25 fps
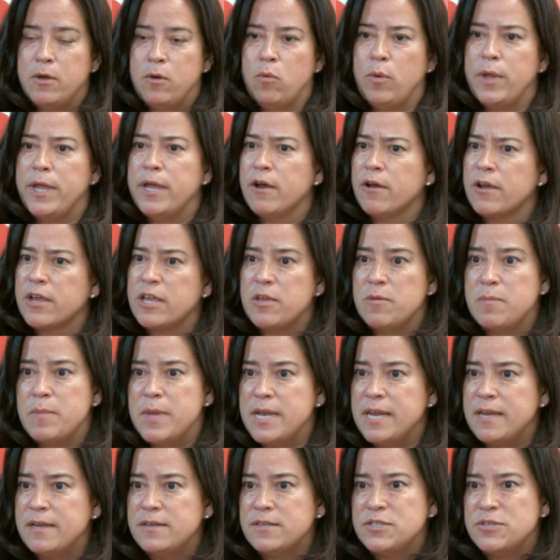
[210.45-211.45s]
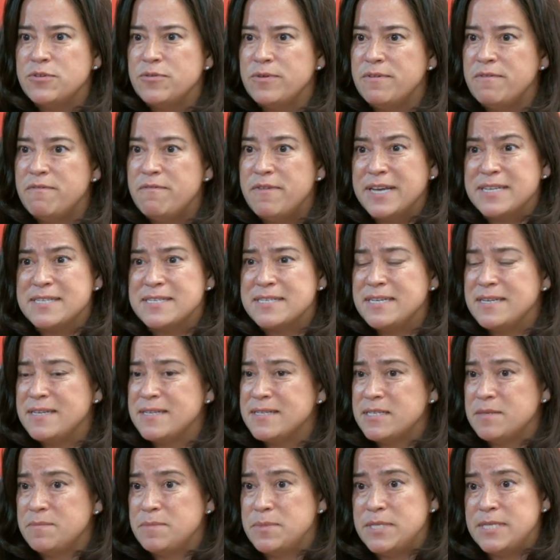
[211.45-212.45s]
We are committing to investing
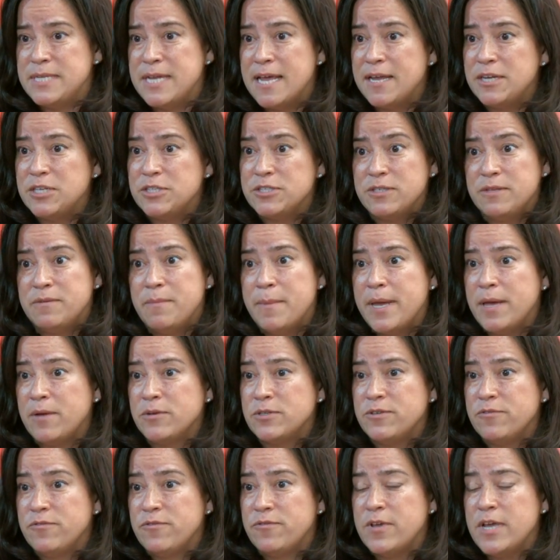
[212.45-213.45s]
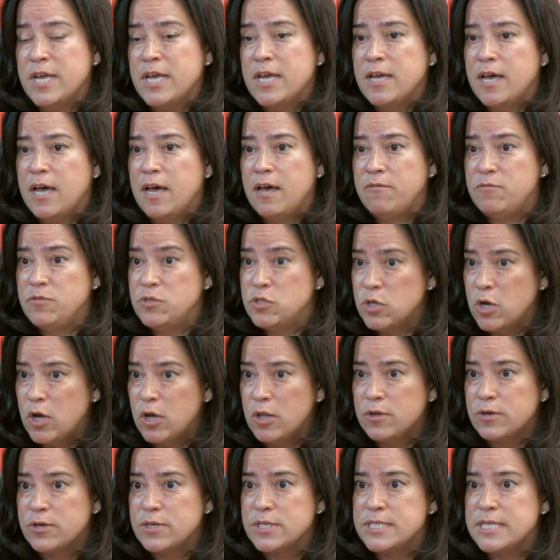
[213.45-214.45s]
substantial amount of
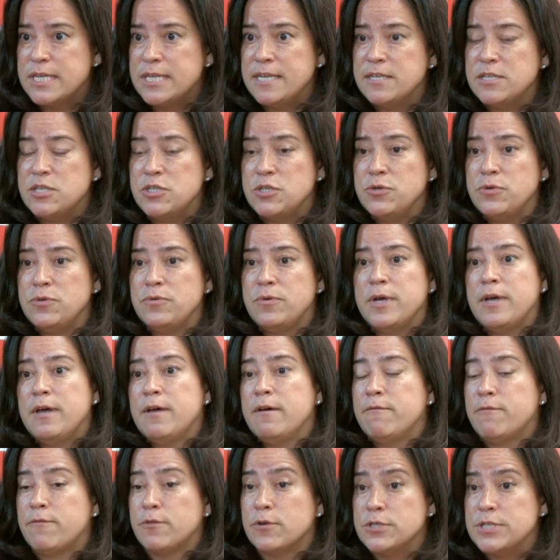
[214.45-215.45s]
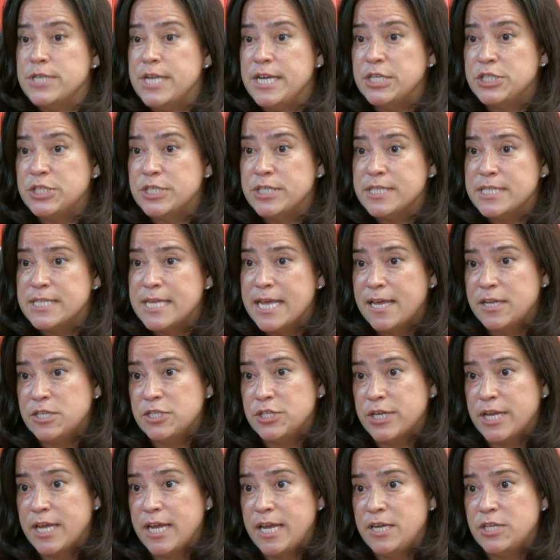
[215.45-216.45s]
dollars into First Nations
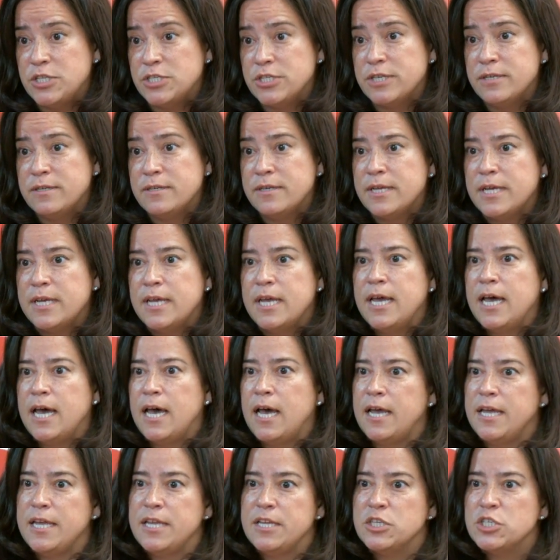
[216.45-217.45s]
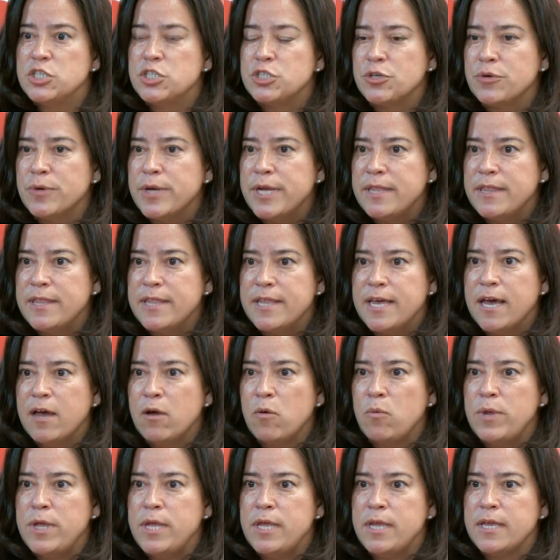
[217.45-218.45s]
education, ensuring
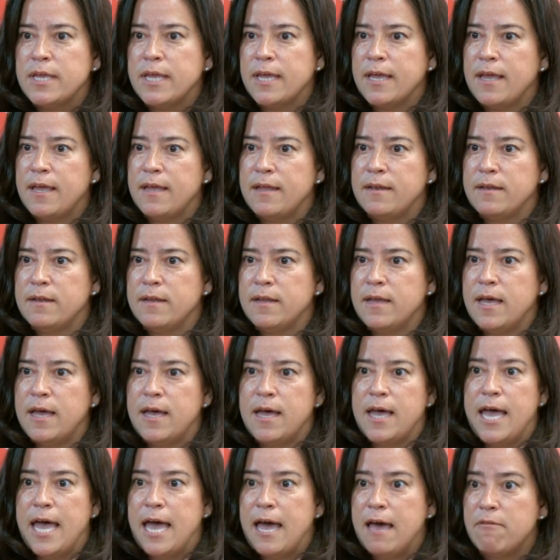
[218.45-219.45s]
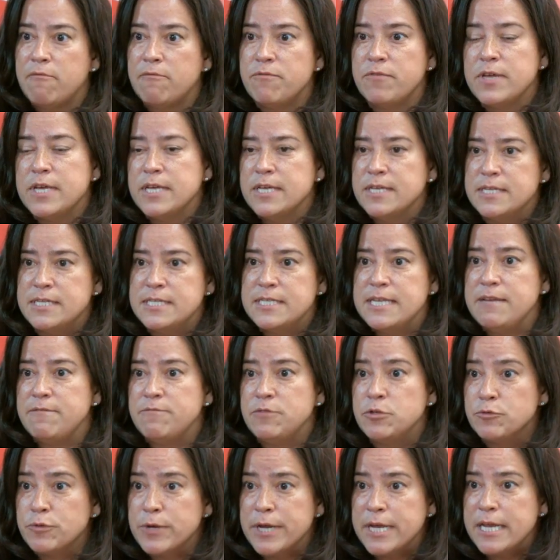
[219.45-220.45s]
that we can have
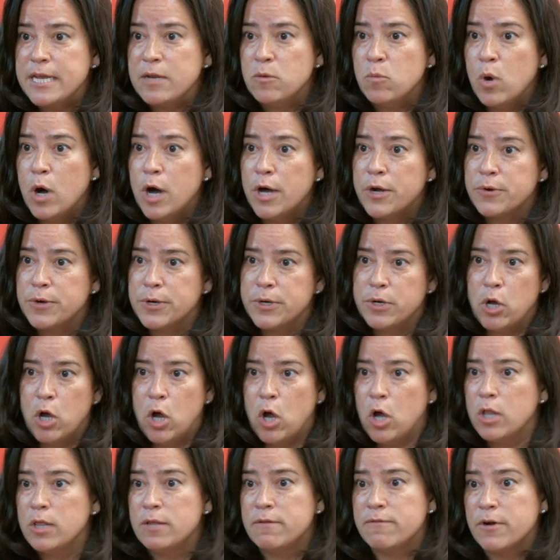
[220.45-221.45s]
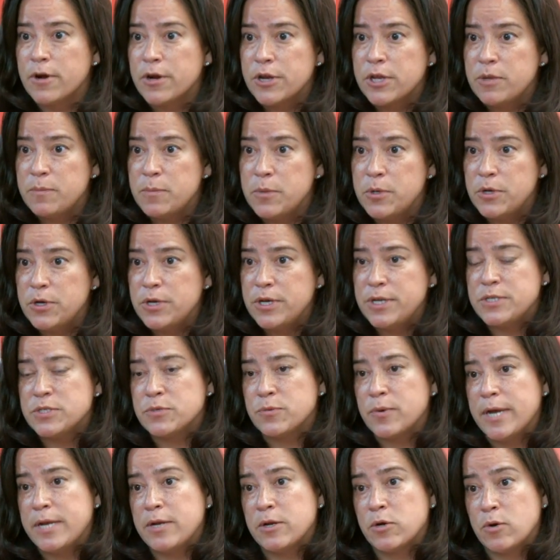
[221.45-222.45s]
safe drinking water in all of our communities
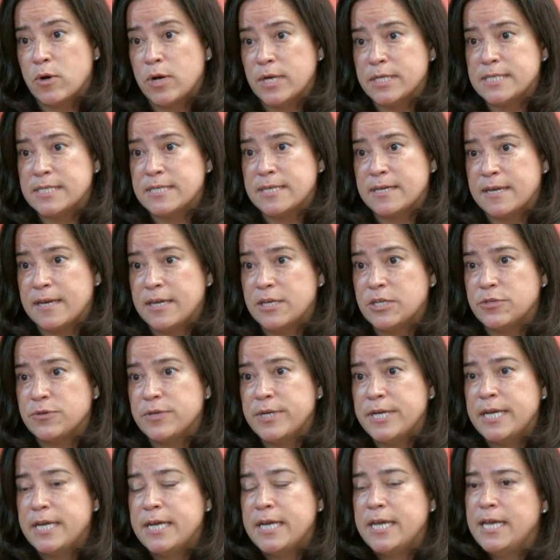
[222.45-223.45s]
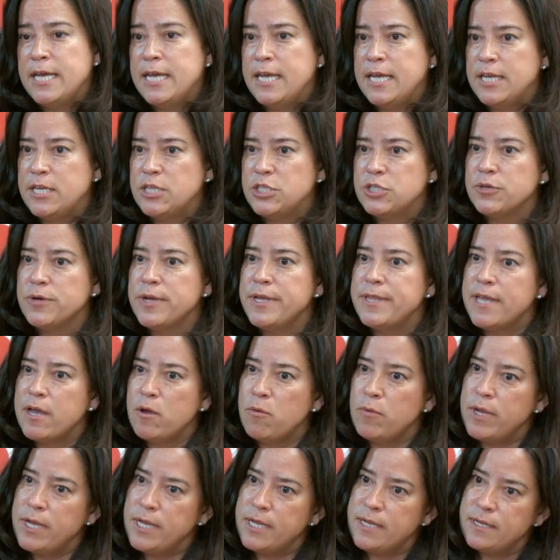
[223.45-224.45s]
right across the country, ensuring
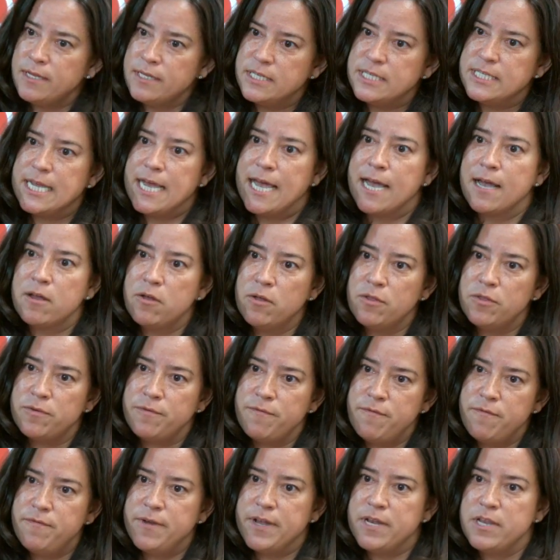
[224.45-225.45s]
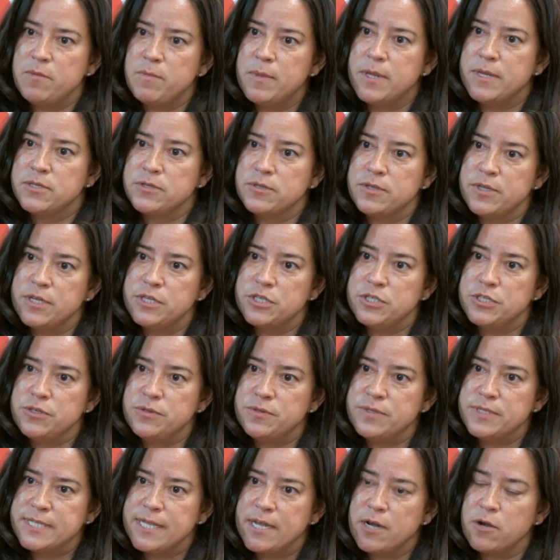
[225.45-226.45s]
that we tackle the fundamental
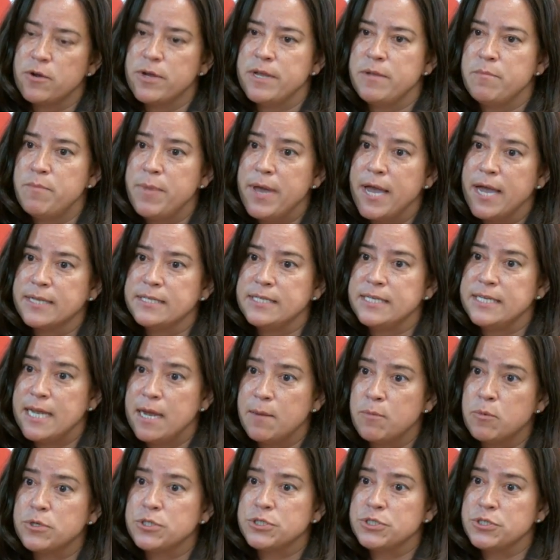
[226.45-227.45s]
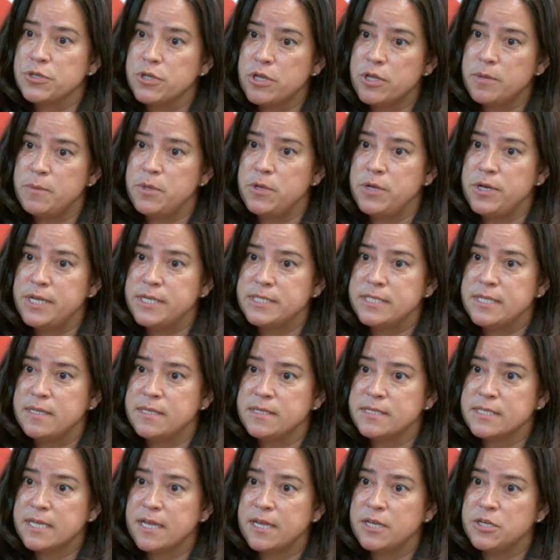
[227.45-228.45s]
issues that are impacting Aboriginal communities in
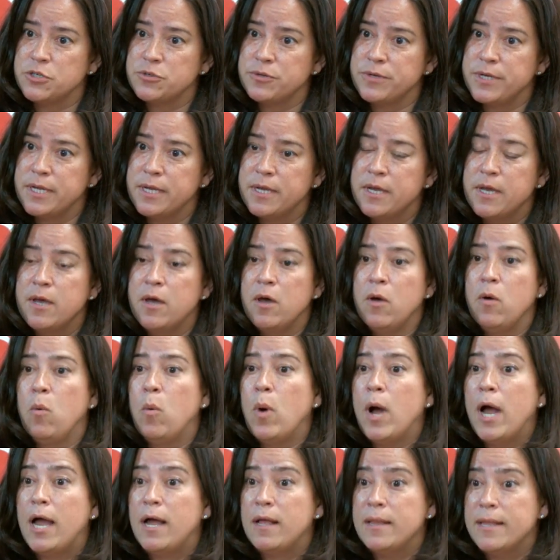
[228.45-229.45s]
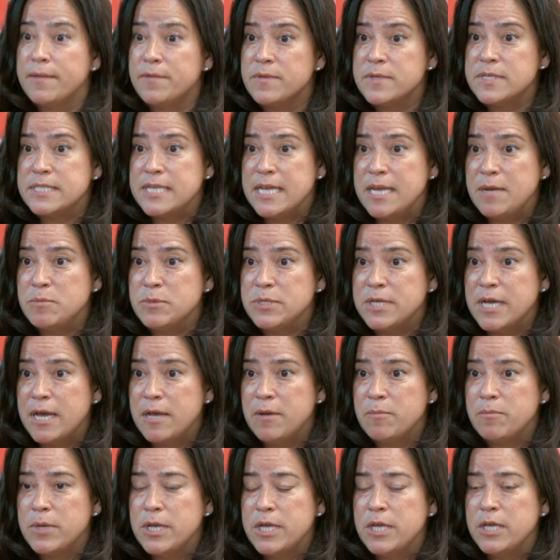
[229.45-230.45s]
this country, while at the same
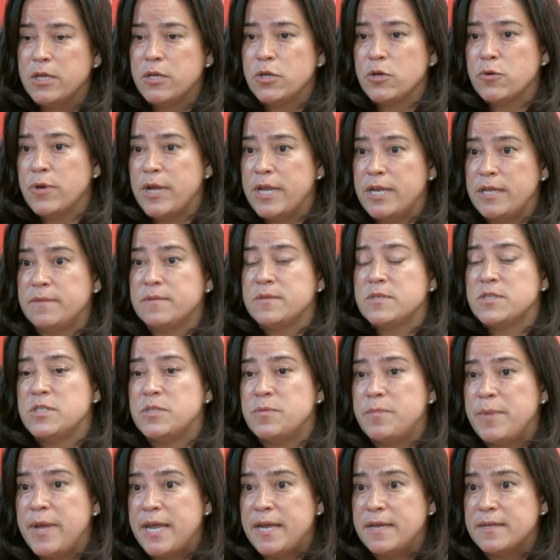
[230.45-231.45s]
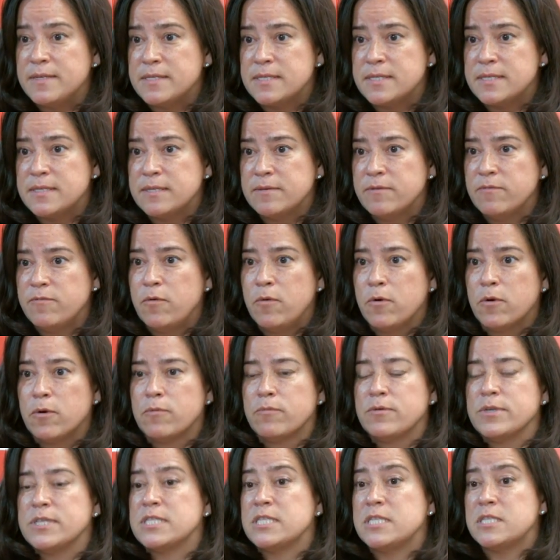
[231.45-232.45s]
time creating the space for
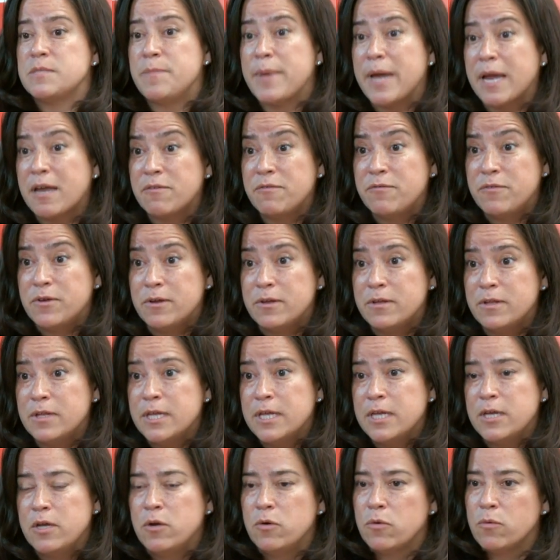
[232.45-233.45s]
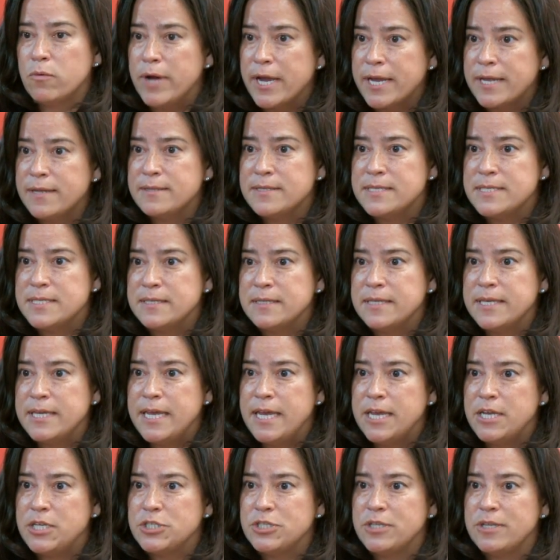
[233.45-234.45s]
respectful
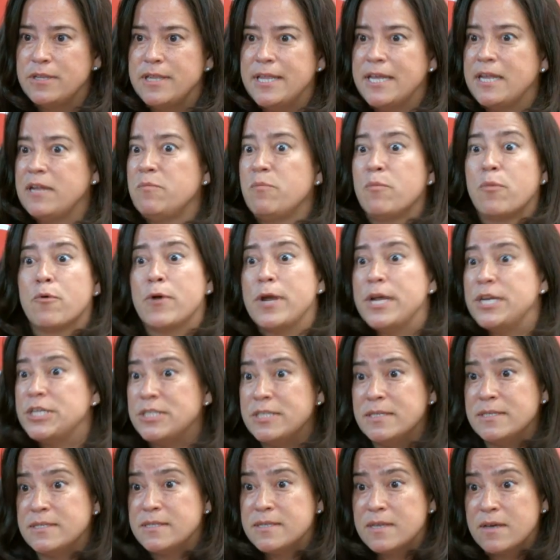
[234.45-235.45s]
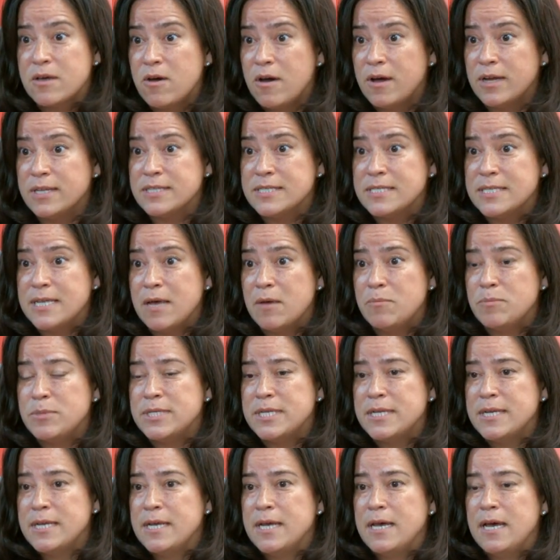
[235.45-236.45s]
reconciliation that embraces the
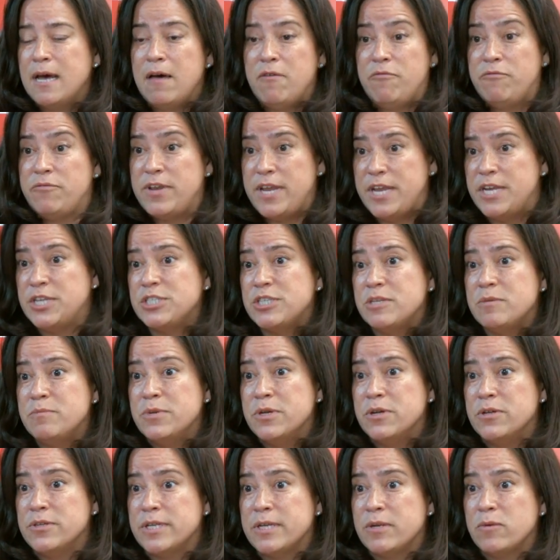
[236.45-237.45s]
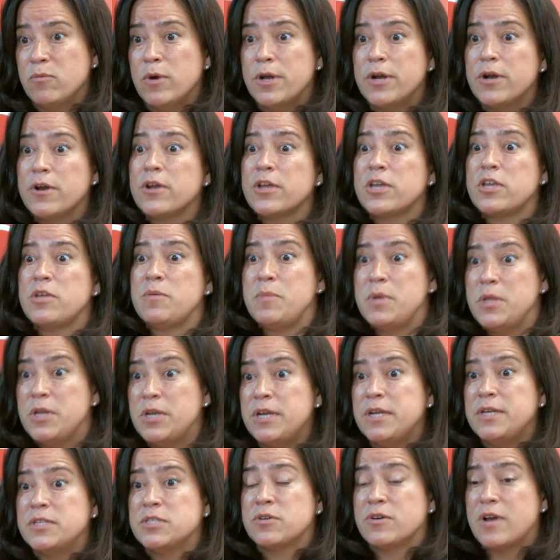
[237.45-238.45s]
concept of nation building, what our
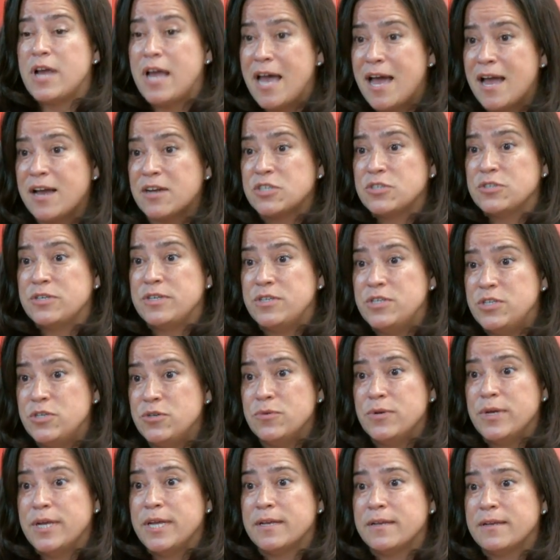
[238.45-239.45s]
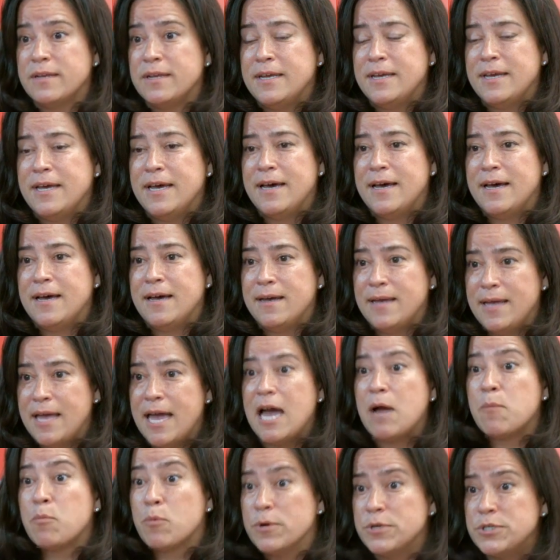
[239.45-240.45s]
communities are actually doing,
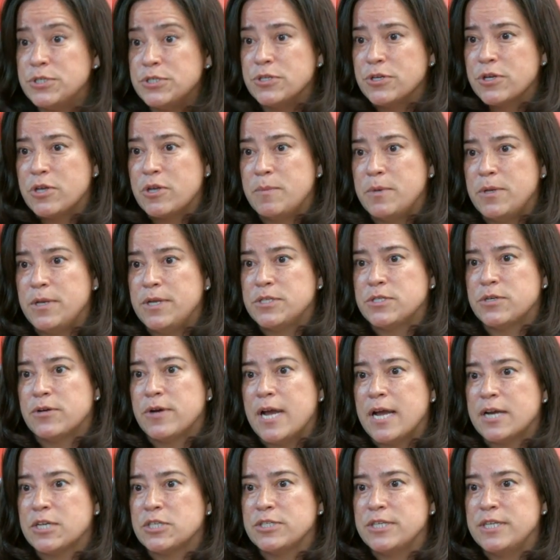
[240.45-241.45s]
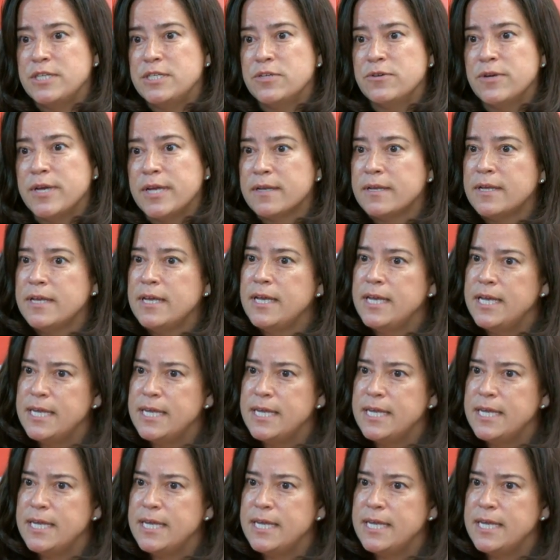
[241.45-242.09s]
Aboriginal communities are actually doing.